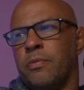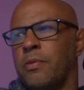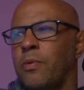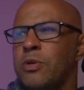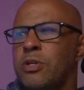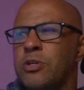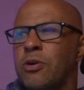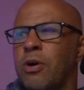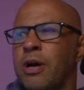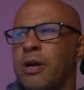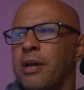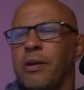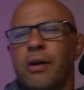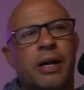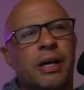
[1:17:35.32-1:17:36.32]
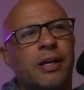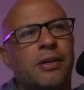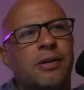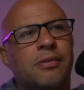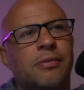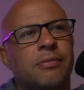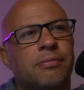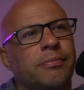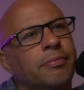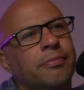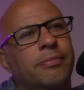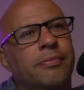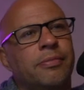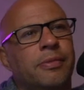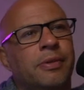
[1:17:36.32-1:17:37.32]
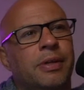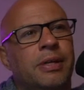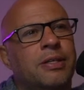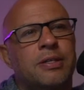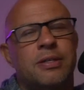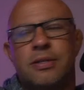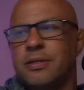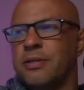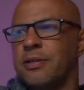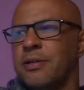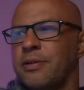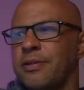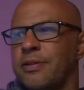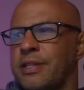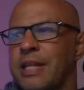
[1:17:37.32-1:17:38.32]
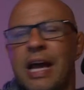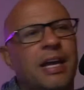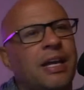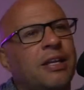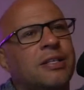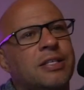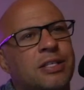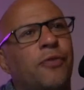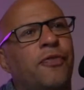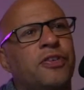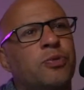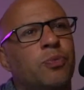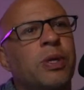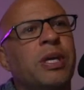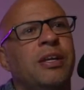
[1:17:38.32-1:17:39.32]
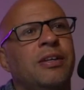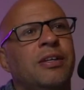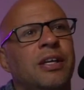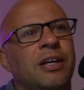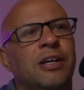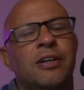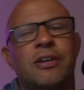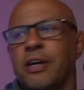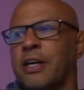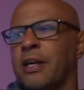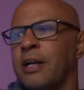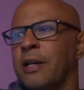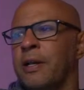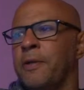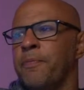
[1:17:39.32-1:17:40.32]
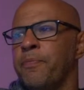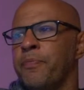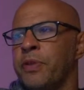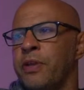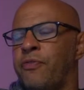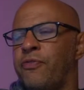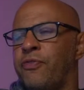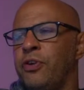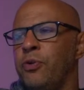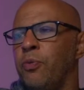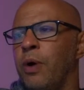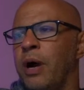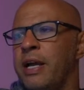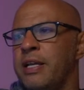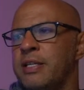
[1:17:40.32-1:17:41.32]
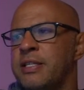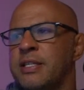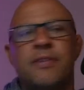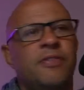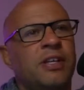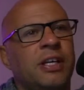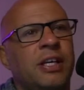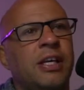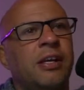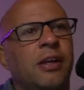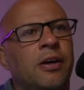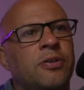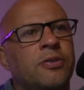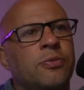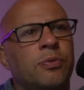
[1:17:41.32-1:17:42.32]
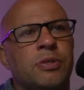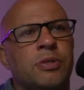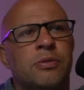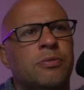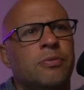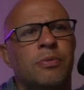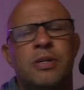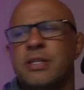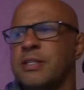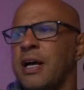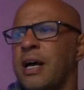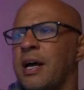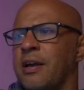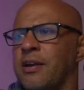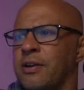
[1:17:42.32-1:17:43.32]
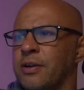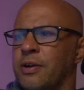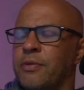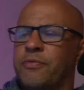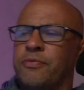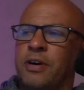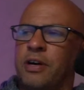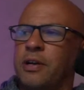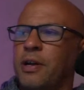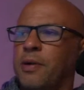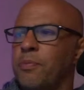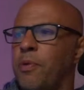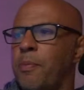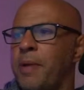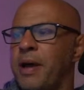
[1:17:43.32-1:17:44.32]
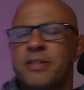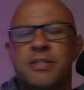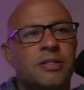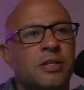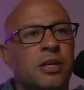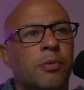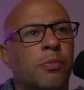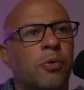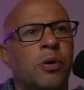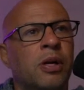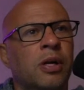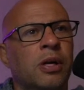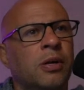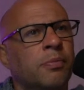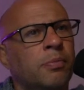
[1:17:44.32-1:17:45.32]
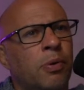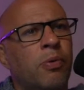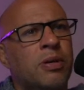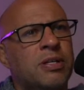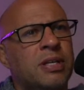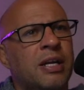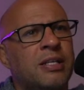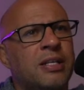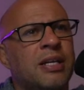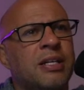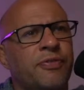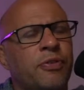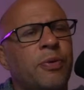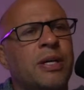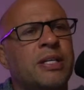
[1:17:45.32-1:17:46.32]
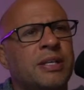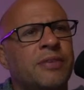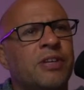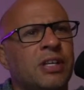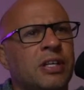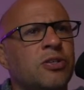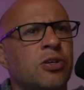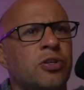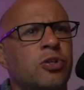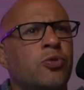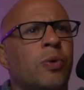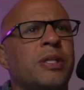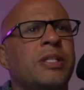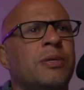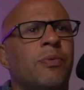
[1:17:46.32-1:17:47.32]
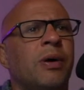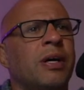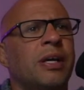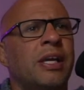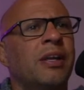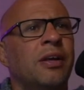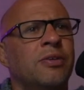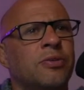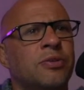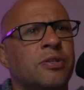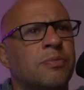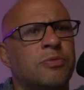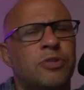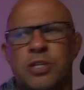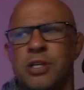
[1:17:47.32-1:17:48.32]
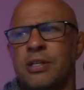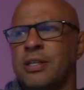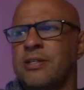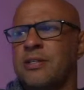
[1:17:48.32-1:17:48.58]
Which kind of like it's that in itself is weird, like if you weigh 70 kilos, what is that? Like, oh, fuck man, my maths is terrible. But what is that? Is that if you weigh 70 kilos, that's like 21 kilos or some shit.